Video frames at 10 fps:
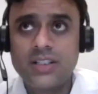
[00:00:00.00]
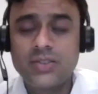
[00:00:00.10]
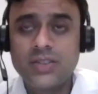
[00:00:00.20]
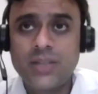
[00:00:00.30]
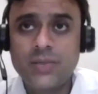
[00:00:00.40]

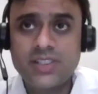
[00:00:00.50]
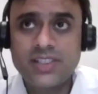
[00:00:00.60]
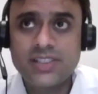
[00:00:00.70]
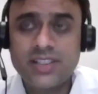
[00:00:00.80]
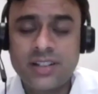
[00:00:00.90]
So there was
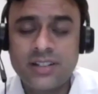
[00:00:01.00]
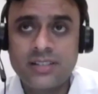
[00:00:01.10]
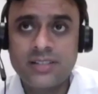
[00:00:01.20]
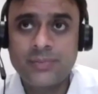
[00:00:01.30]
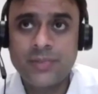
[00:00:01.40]
this
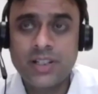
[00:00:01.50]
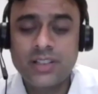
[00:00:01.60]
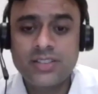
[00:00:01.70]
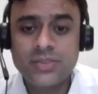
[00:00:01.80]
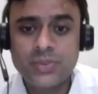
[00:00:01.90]

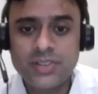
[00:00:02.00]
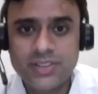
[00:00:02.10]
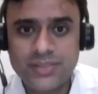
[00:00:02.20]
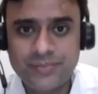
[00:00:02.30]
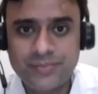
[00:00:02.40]
another
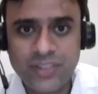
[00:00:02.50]
student